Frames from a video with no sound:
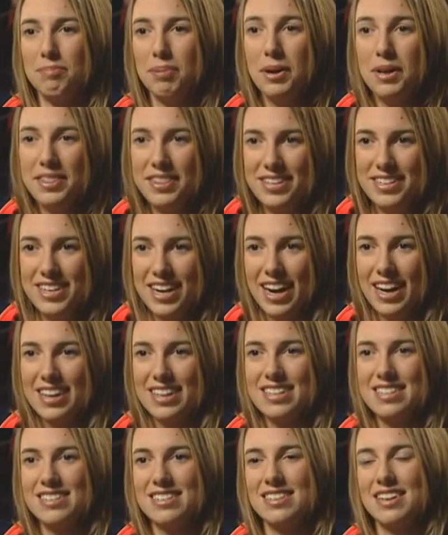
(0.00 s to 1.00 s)
put the
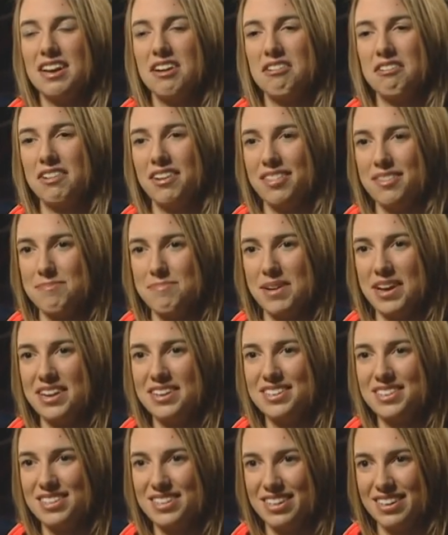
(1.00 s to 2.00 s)
jackets down on the
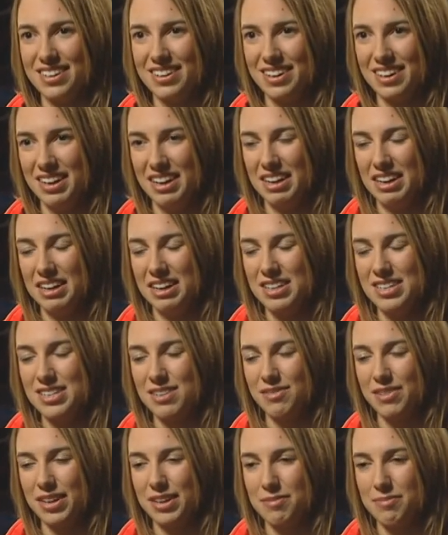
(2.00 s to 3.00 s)
bench, and
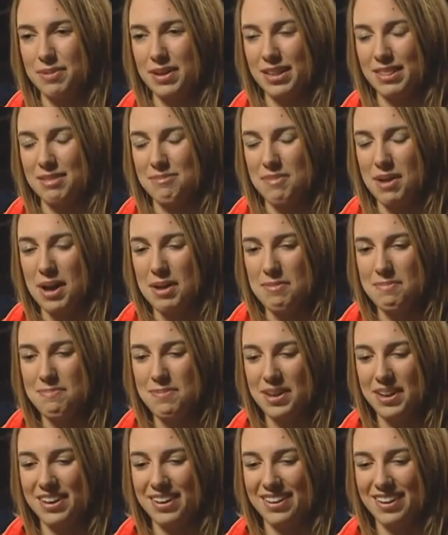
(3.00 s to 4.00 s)
so we can pick them up.
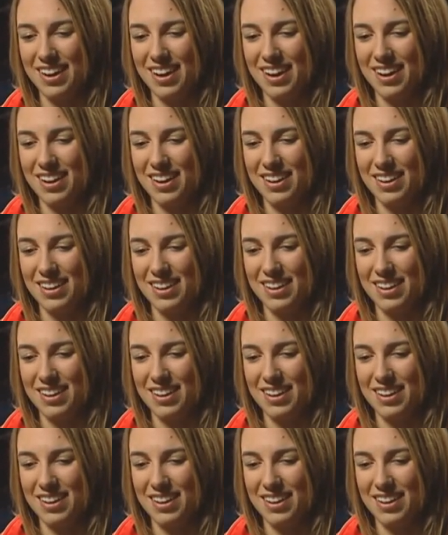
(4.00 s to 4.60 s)
And uh,